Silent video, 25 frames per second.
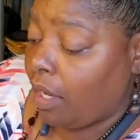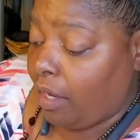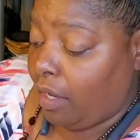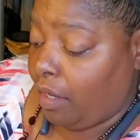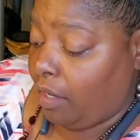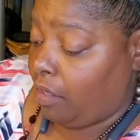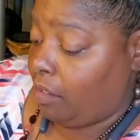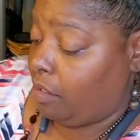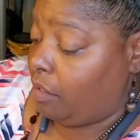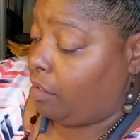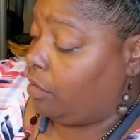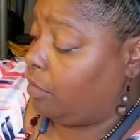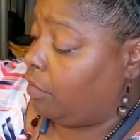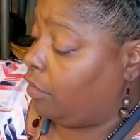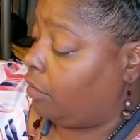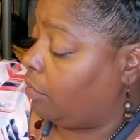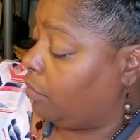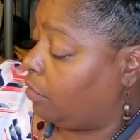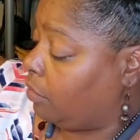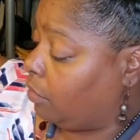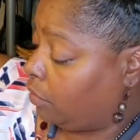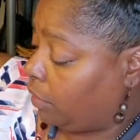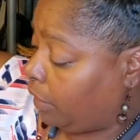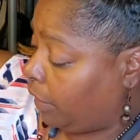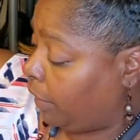and
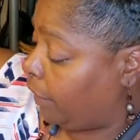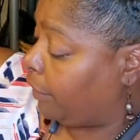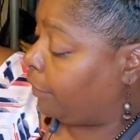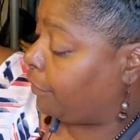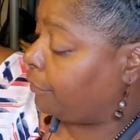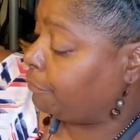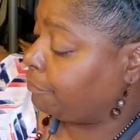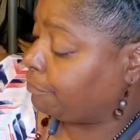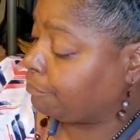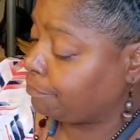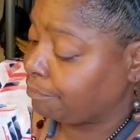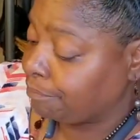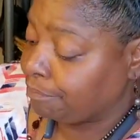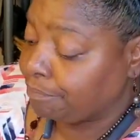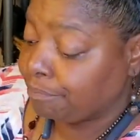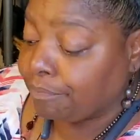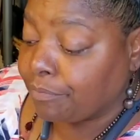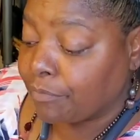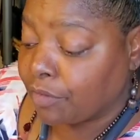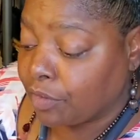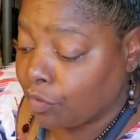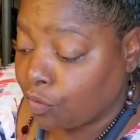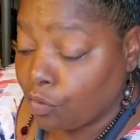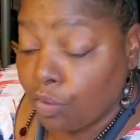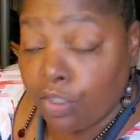yeah,
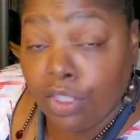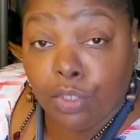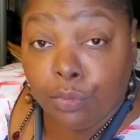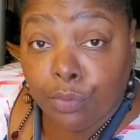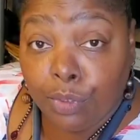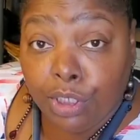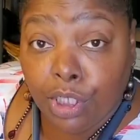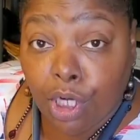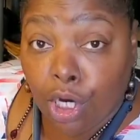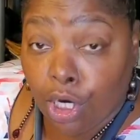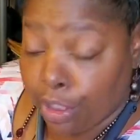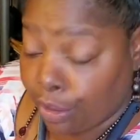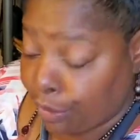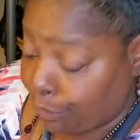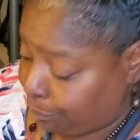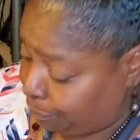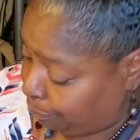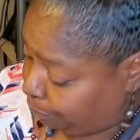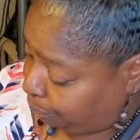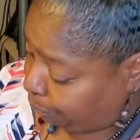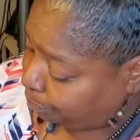so here we are.